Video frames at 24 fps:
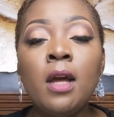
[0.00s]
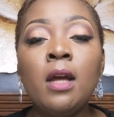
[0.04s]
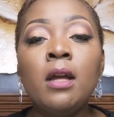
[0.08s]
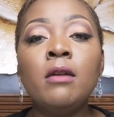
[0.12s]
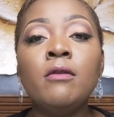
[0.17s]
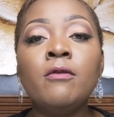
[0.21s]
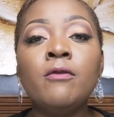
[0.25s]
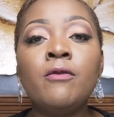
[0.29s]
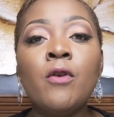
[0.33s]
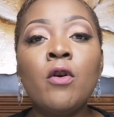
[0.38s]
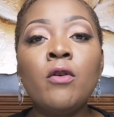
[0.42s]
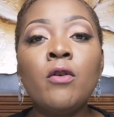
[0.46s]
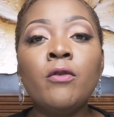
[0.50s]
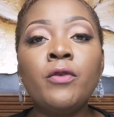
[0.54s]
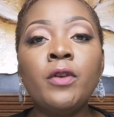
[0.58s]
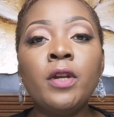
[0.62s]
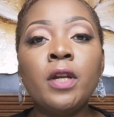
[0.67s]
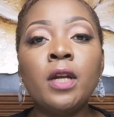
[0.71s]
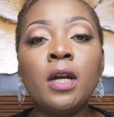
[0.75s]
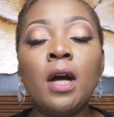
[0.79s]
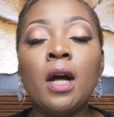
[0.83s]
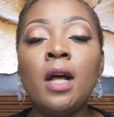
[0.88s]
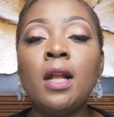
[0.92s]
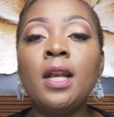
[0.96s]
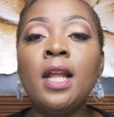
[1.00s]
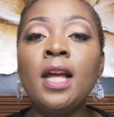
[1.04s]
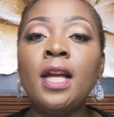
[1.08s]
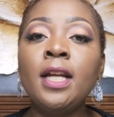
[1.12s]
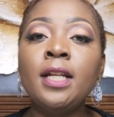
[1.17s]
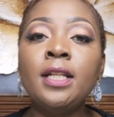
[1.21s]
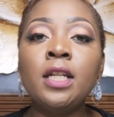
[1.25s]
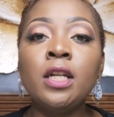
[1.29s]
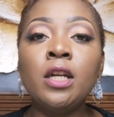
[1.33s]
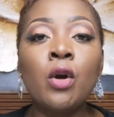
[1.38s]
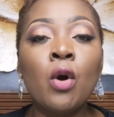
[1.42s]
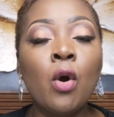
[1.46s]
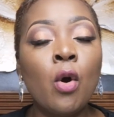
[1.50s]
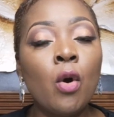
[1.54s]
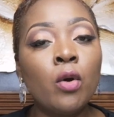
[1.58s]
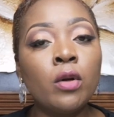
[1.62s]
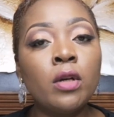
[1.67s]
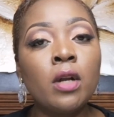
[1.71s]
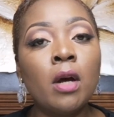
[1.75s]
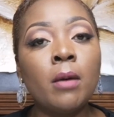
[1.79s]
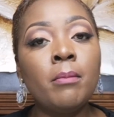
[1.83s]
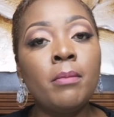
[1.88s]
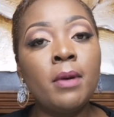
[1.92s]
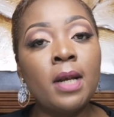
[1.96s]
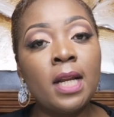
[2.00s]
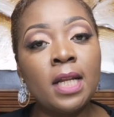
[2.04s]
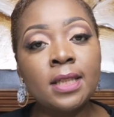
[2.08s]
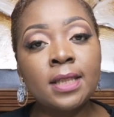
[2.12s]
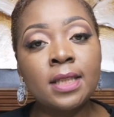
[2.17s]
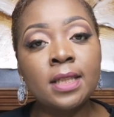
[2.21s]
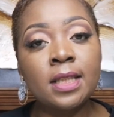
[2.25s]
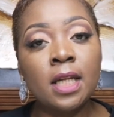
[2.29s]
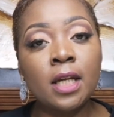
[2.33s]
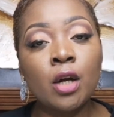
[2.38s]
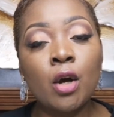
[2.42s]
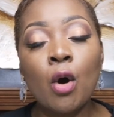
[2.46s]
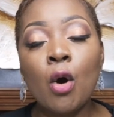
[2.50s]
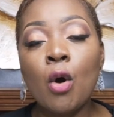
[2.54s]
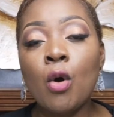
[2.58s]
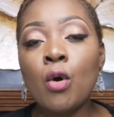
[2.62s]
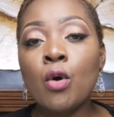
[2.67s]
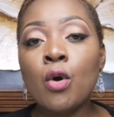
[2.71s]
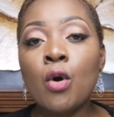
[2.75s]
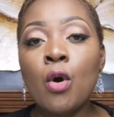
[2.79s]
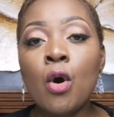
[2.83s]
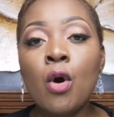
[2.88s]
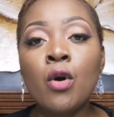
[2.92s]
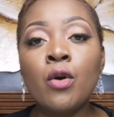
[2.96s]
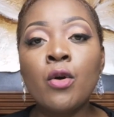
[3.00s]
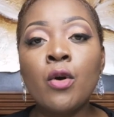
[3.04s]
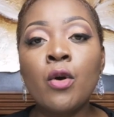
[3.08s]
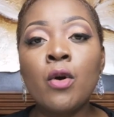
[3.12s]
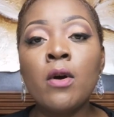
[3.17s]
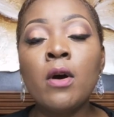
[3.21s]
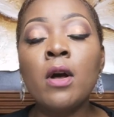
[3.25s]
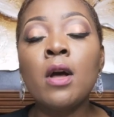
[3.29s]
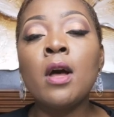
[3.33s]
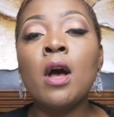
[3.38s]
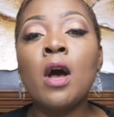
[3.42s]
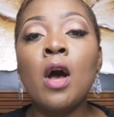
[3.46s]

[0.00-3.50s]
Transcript: involving a lady called Blessing Okoro,